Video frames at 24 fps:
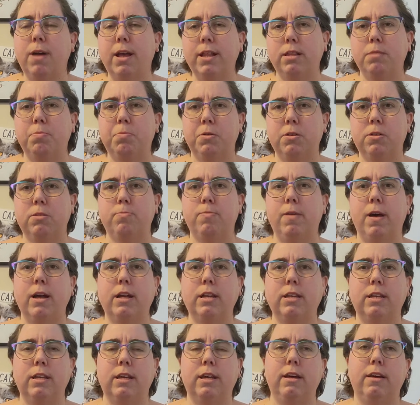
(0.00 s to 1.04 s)
Red's
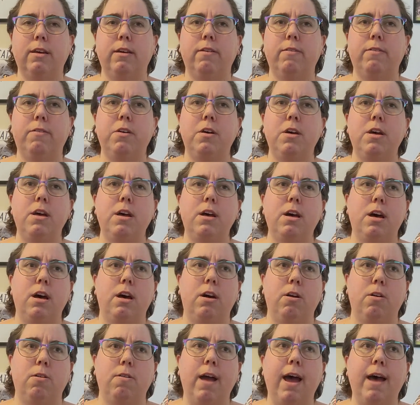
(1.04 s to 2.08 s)
perspective
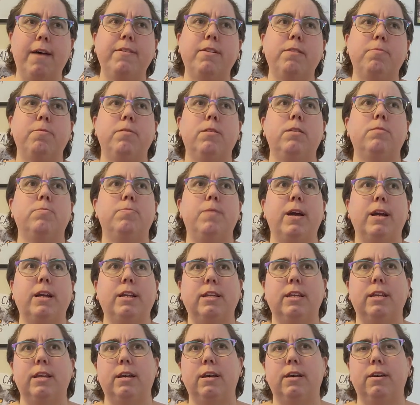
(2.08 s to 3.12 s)
or uh, Raph's
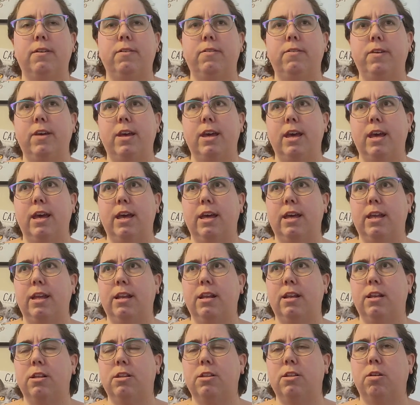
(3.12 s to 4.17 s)
perspective,
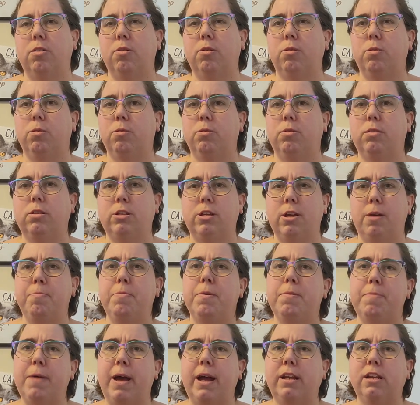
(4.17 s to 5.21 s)
and so
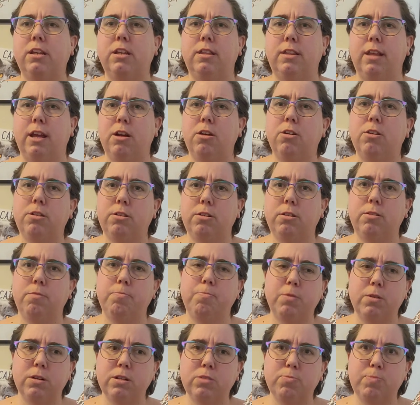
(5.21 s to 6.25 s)
jumping back to their
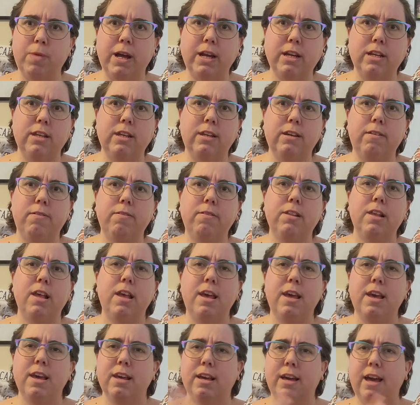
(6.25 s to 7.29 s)
perspectives
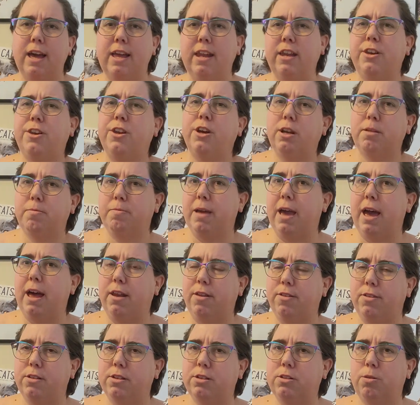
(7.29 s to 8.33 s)
kind of took me out
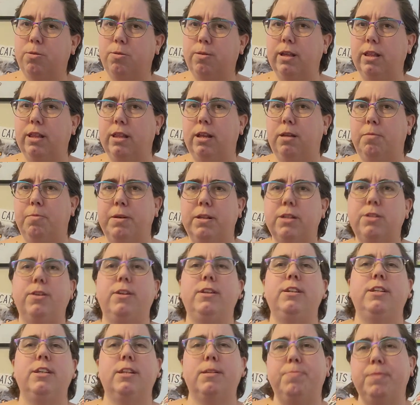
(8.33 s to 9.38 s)
of the story a little bit. So
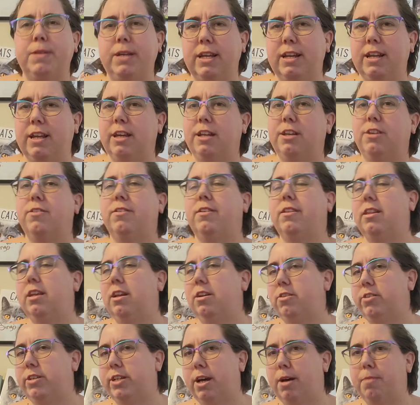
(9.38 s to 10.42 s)
I'd just be getting into it,
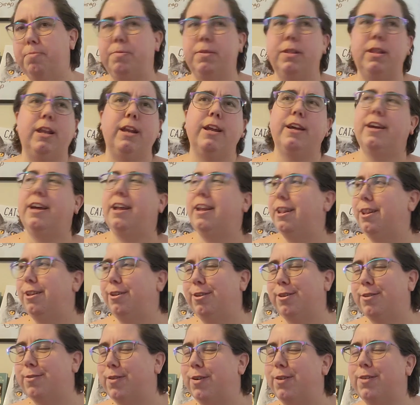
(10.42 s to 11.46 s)
then I jump, and then I kind of
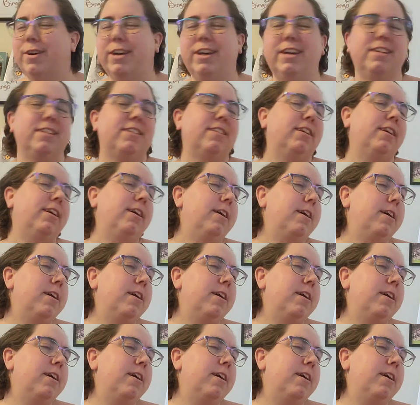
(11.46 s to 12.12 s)
lose focus